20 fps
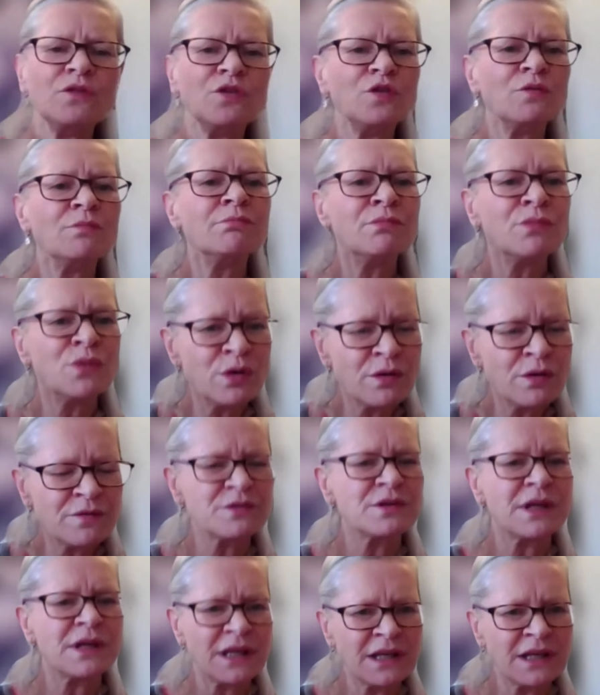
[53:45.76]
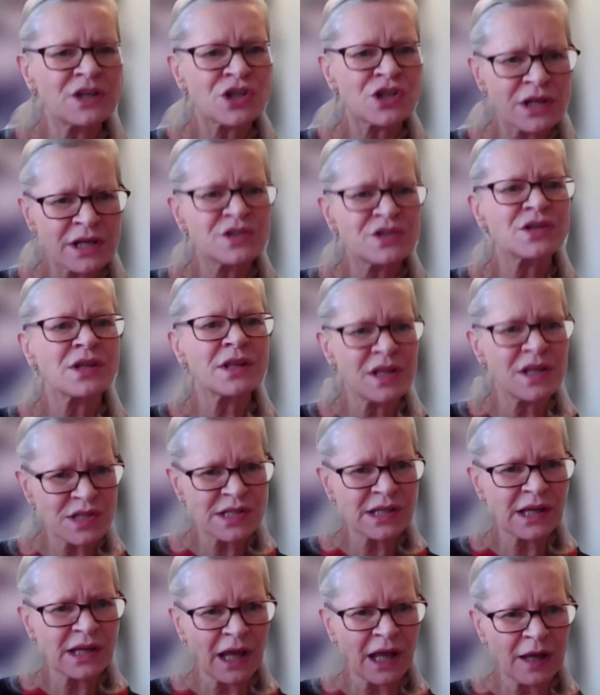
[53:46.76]
you moved initially to
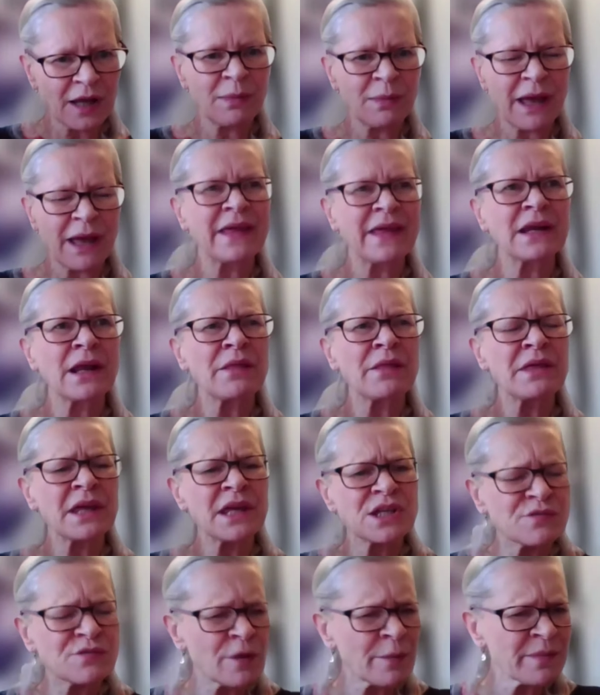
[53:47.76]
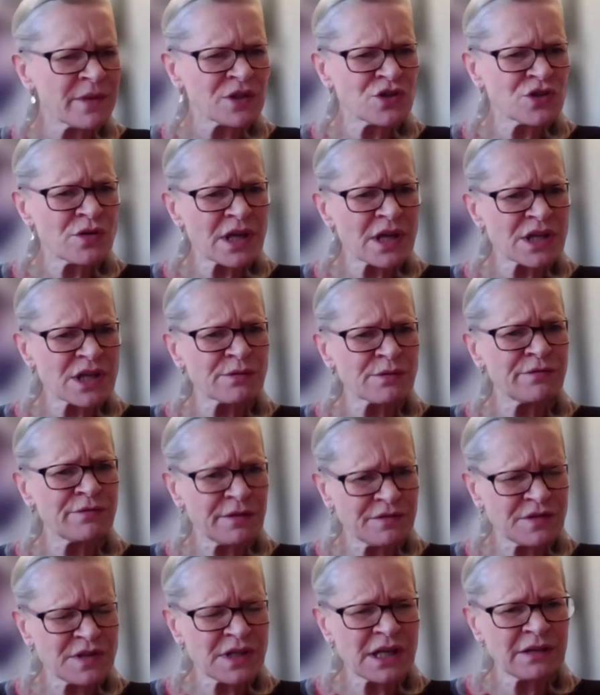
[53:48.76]
this name, and then I think it's from the
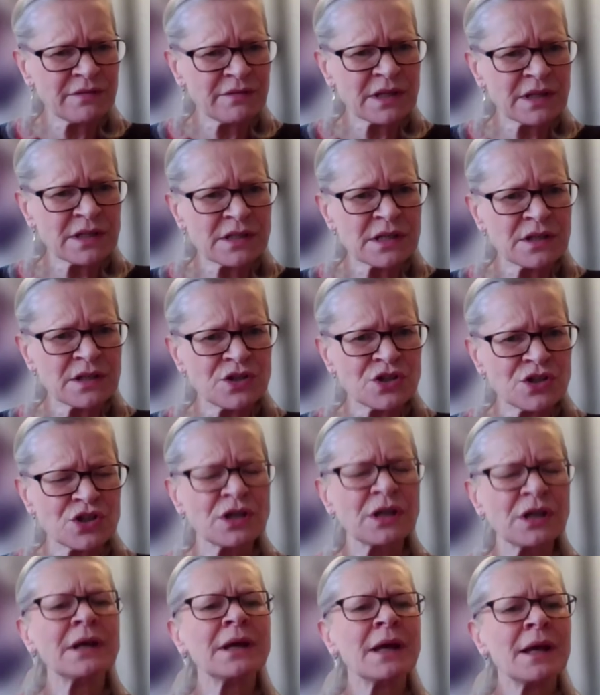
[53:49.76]
2015 vintage,